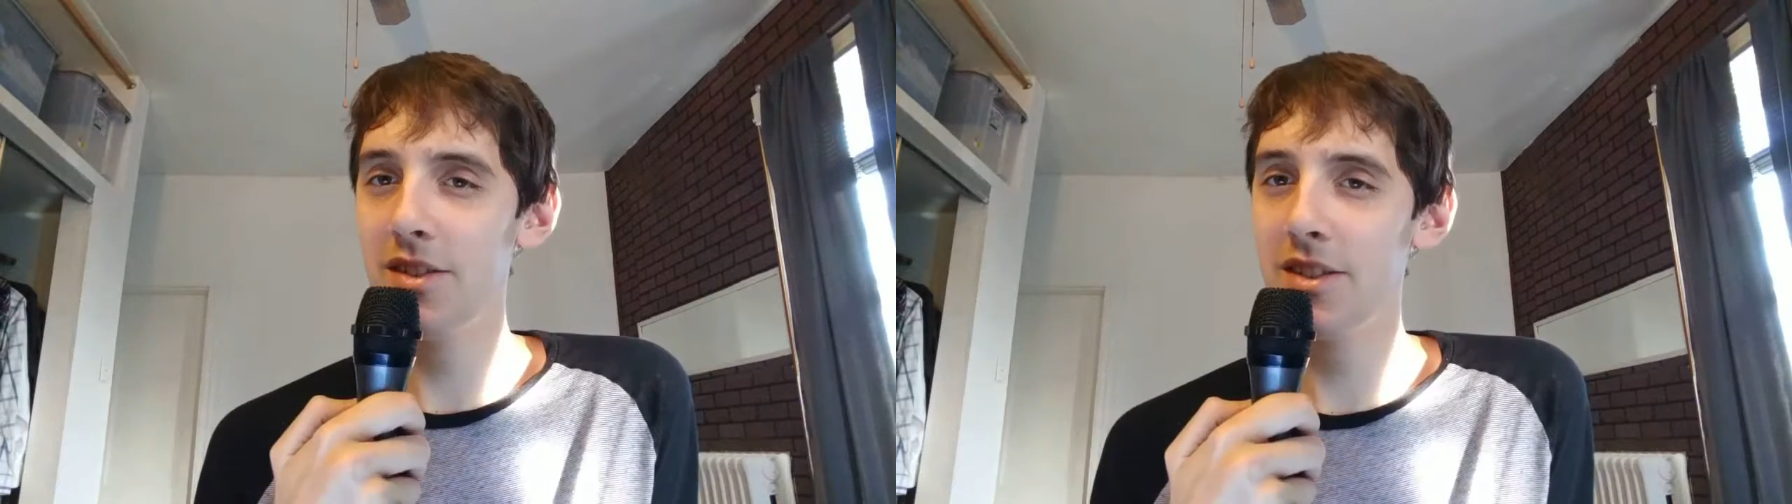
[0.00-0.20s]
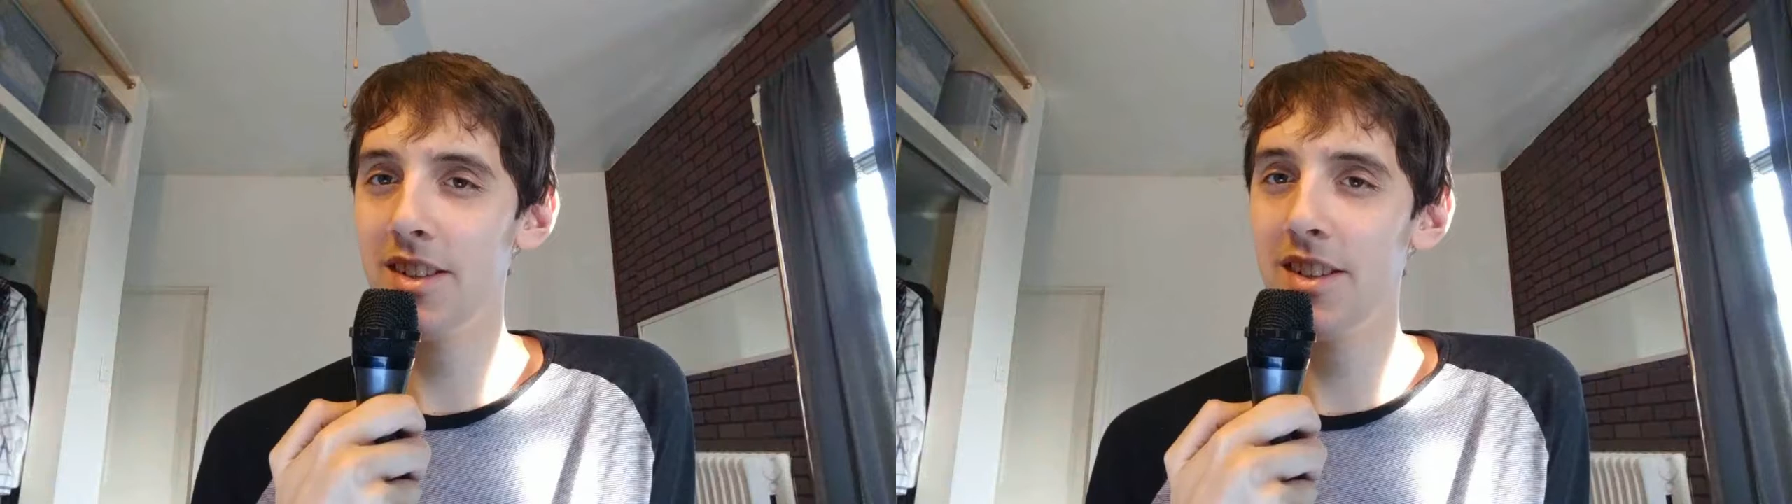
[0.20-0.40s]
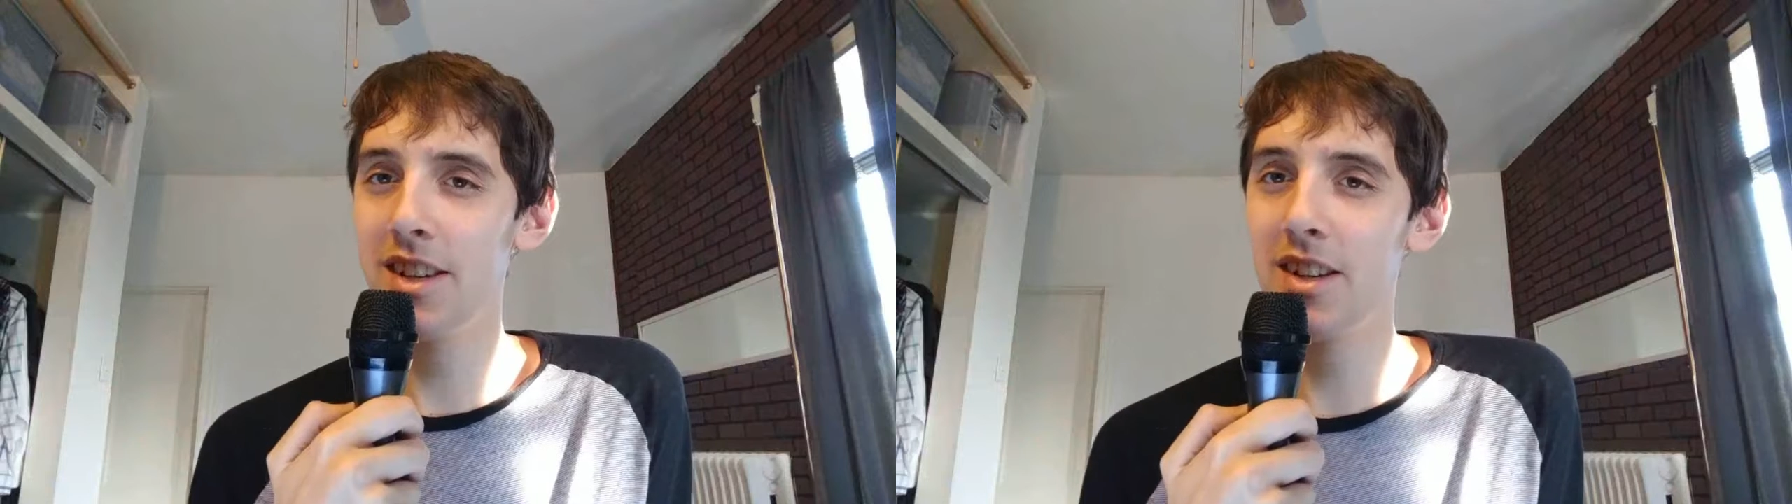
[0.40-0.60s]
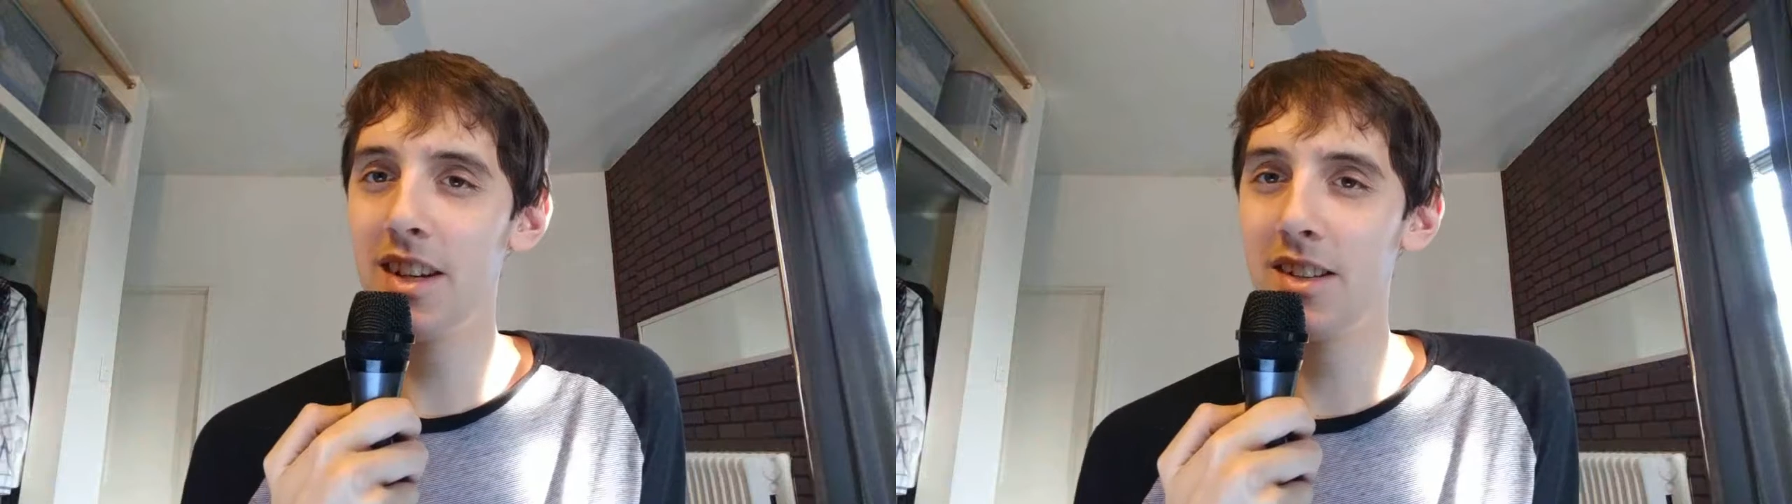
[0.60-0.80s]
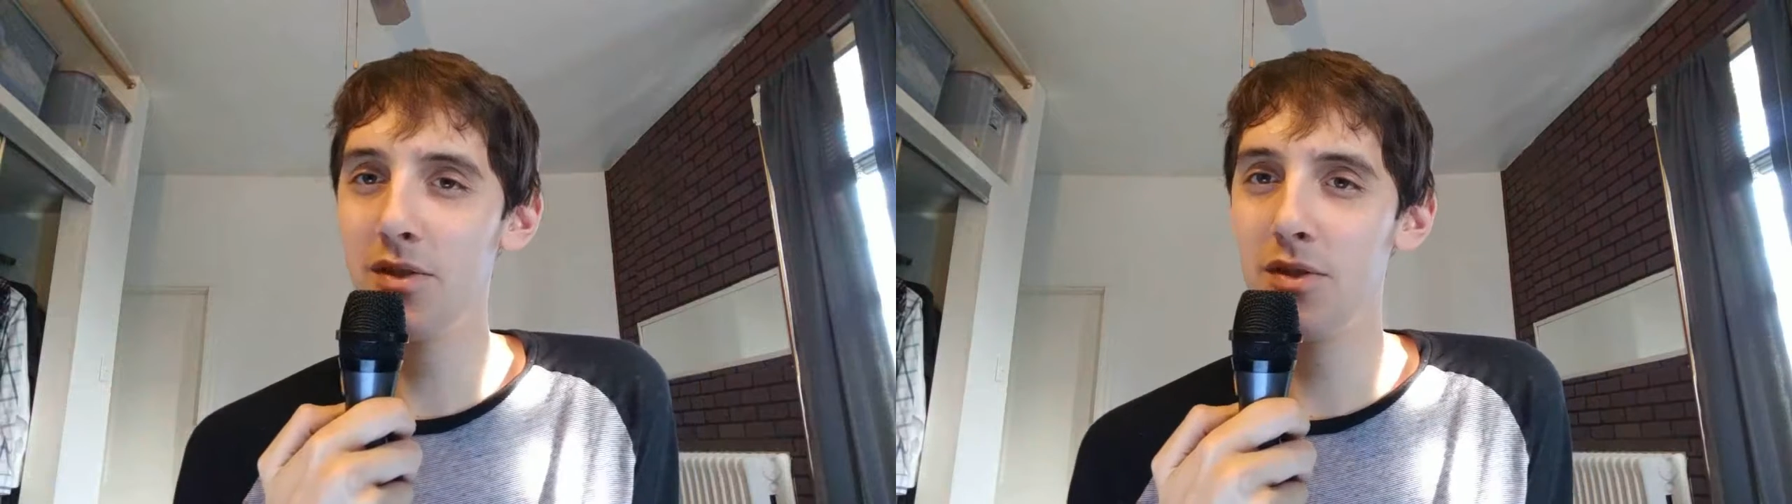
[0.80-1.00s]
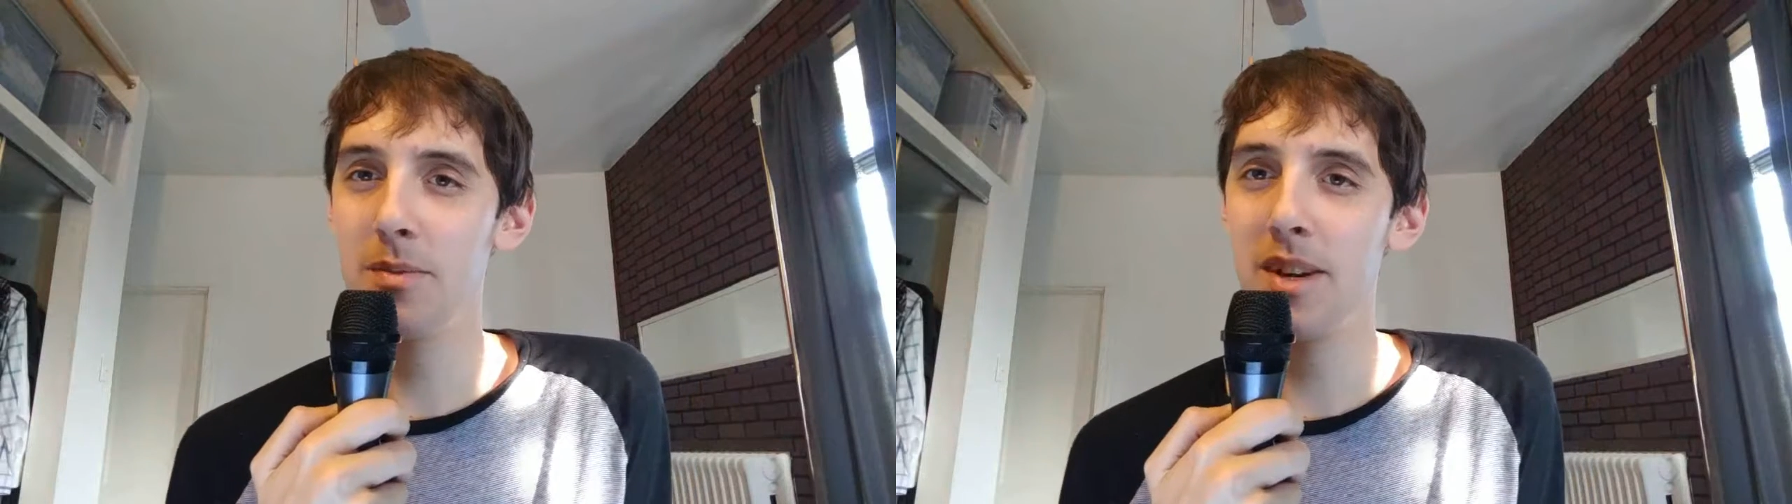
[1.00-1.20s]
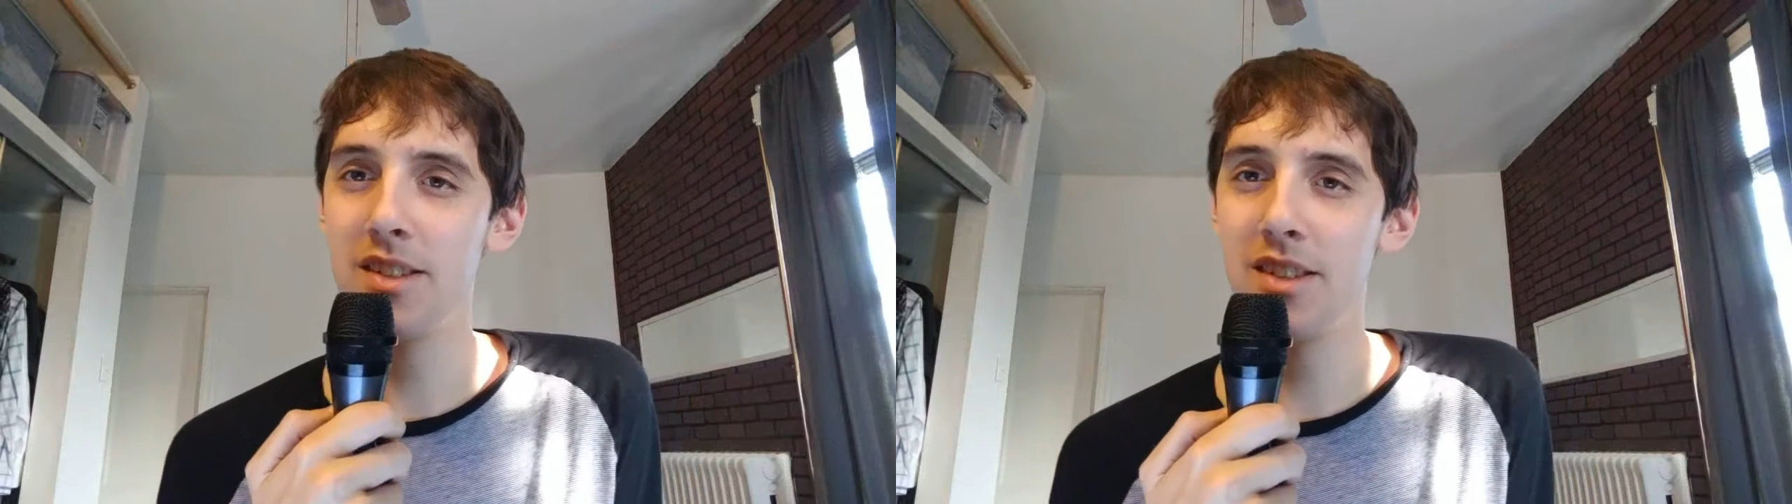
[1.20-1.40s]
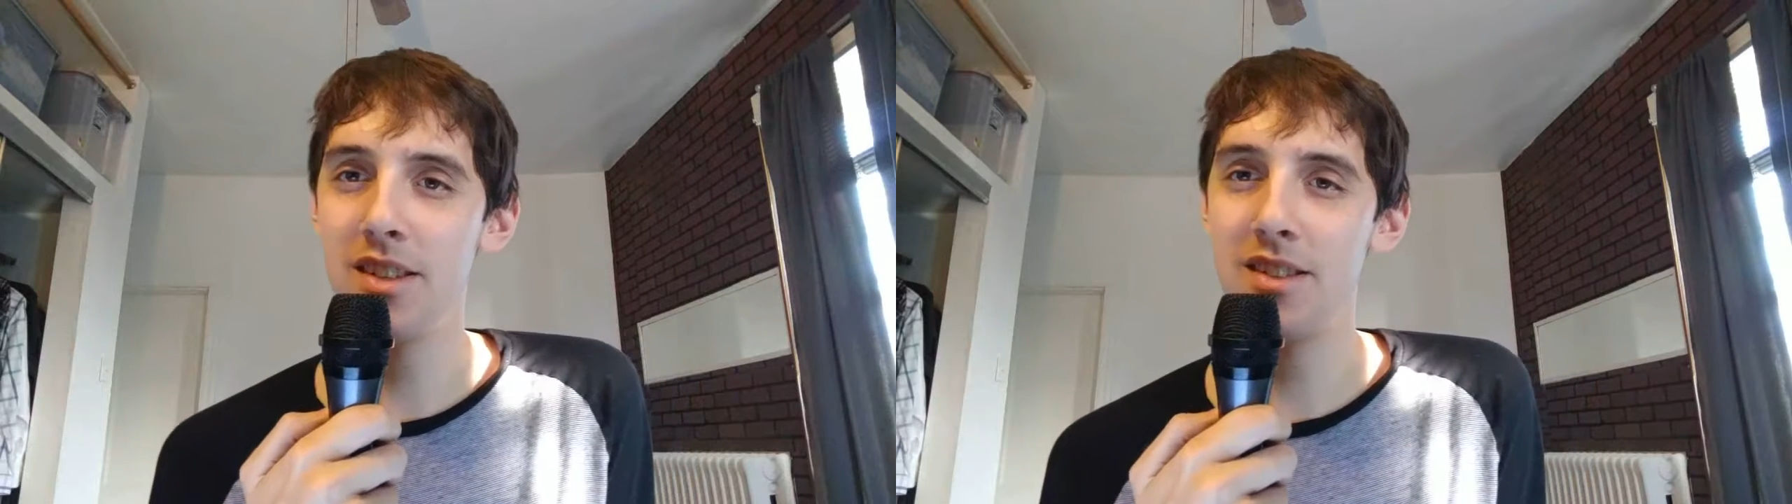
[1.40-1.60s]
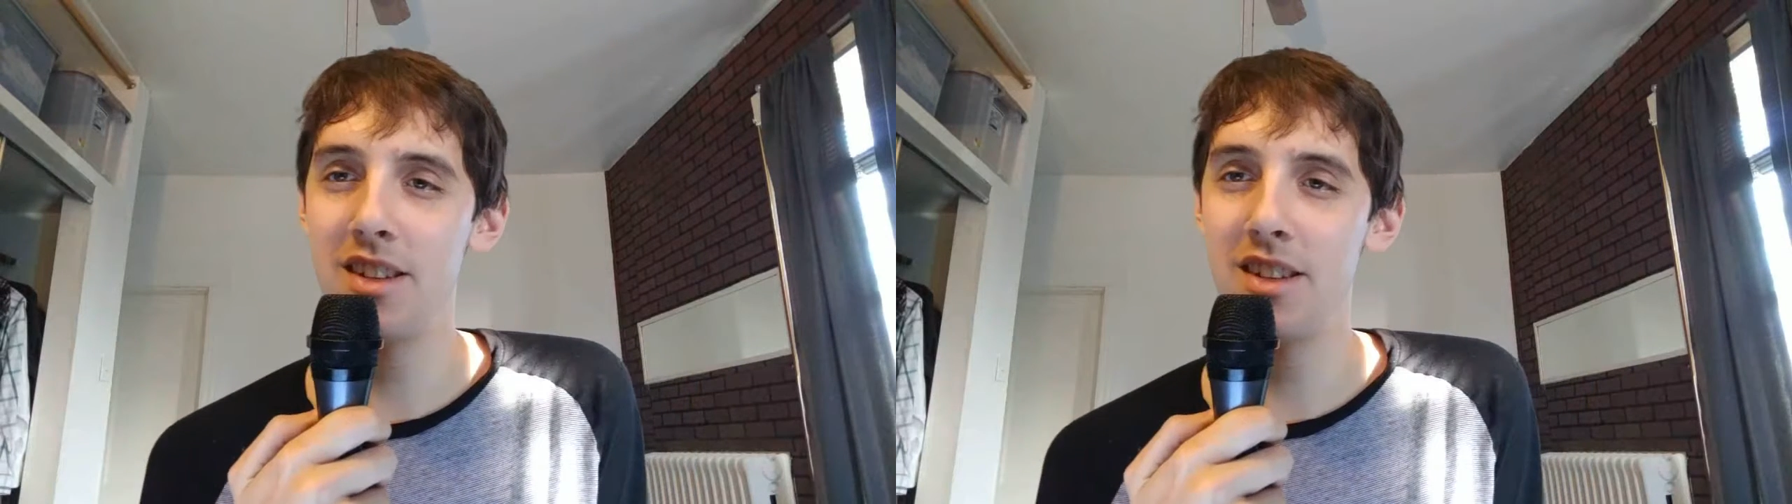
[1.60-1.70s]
Interested to hear you guys' responses,